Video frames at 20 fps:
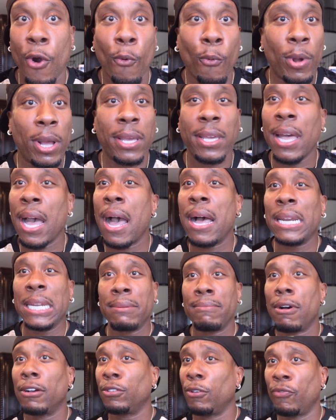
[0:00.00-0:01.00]
what
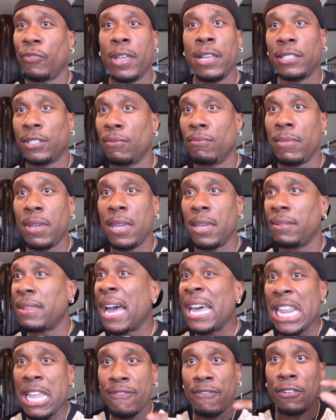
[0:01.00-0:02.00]
Kali Muscle thinks of me.
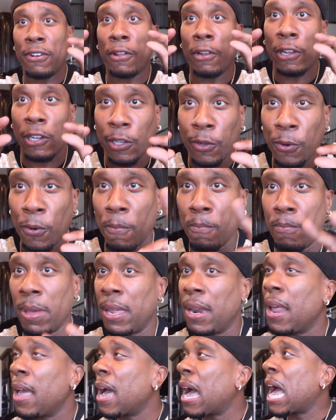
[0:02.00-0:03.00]
Not even a little
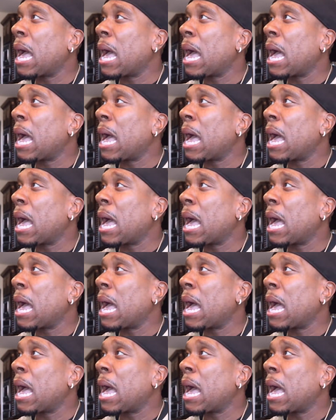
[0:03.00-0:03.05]
bit.